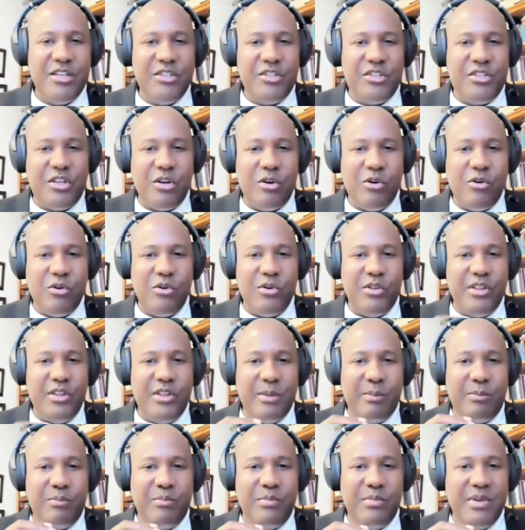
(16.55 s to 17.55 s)
So
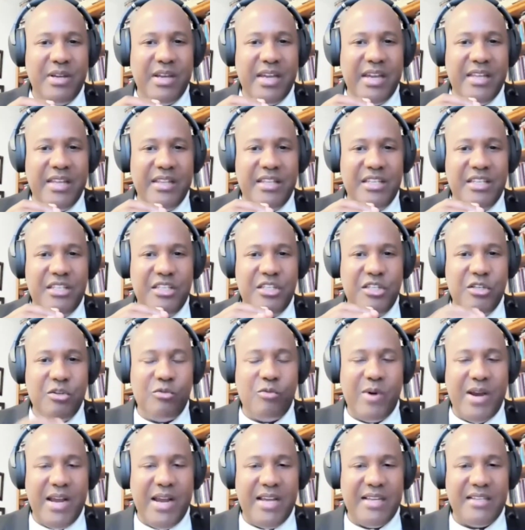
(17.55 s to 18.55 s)
the in the
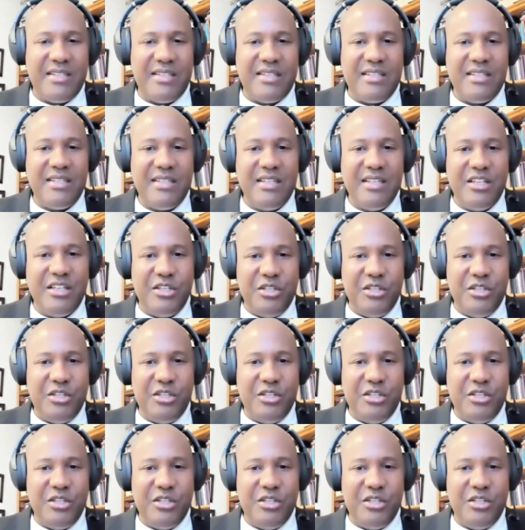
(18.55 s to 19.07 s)
US,